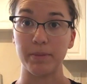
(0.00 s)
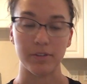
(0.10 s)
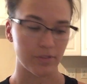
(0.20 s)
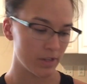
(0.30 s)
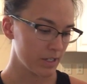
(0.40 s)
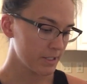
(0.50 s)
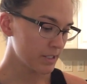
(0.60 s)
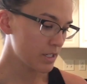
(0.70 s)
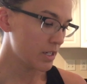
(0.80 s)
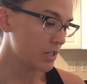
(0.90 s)
beef.
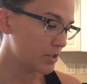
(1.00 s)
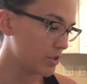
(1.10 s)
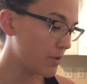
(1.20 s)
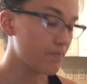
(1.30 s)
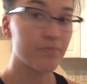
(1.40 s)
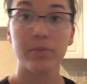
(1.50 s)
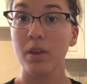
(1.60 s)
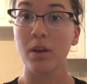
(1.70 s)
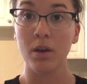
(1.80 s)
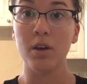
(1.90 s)
So
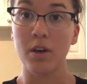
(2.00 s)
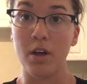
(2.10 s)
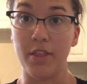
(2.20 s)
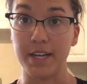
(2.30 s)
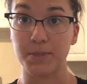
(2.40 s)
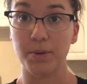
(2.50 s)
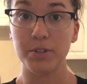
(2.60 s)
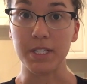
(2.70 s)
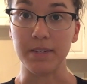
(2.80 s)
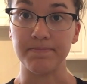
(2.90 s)
that's
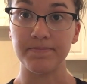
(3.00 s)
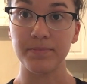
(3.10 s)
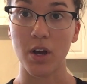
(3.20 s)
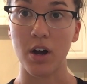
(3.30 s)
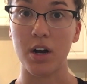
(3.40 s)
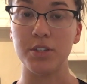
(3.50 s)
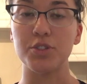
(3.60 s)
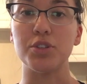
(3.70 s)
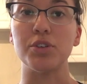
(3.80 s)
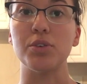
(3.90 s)
protein. On
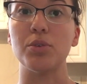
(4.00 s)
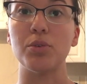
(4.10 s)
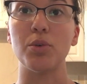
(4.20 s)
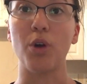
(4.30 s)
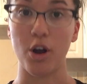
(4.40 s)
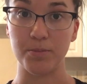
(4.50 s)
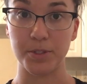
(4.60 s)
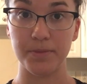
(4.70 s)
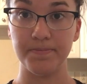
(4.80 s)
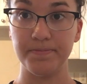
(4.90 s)
to
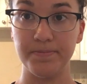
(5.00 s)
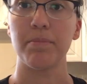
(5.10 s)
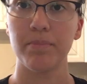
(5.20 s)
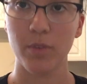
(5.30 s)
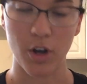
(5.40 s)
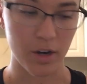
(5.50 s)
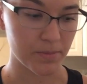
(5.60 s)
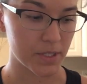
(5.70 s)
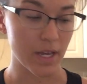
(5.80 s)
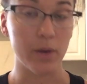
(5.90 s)
carbs.
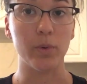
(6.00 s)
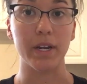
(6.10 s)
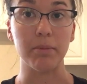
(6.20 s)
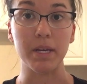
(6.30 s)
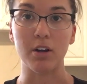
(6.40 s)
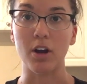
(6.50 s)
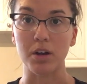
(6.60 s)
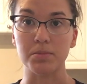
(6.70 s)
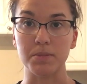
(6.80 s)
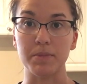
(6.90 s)
Carbs, and when I mean
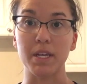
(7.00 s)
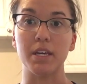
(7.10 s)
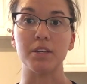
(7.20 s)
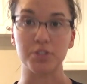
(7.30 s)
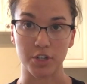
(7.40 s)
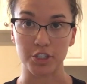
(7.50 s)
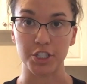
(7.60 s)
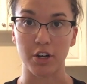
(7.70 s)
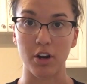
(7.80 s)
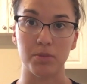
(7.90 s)
carbs, I'm thinking
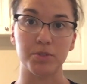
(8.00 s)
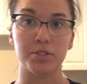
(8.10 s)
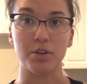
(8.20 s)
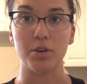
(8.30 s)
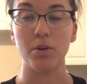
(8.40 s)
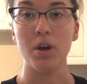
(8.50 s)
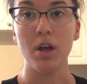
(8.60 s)
starchy carbs. So